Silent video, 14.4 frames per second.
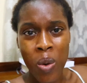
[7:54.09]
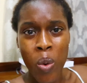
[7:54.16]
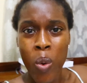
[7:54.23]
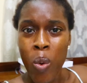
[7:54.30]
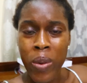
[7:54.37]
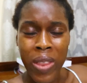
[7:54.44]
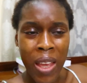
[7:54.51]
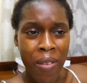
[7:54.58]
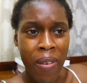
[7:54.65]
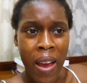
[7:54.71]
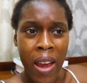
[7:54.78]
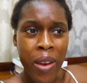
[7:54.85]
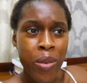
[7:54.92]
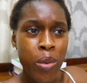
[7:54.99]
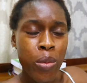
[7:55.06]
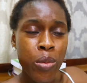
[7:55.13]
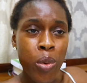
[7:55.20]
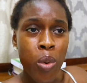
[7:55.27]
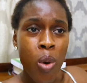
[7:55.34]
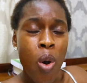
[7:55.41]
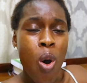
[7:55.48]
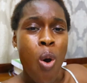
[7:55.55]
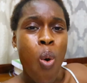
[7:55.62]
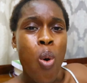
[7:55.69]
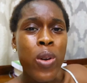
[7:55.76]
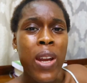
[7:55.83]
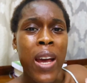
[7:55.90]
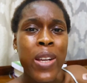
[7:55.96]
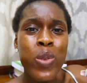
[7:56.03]
or whatever, I don't know,
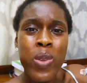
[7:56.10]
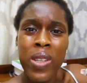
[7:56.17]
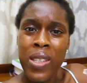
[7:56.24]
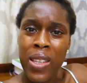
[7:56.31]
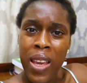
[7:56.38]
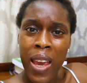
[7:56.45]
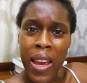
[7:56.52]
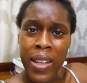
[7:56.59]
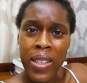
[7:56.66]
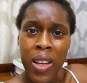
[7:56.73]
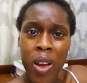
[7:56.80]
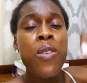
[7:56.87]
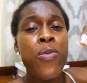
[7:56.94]
or they're just scared.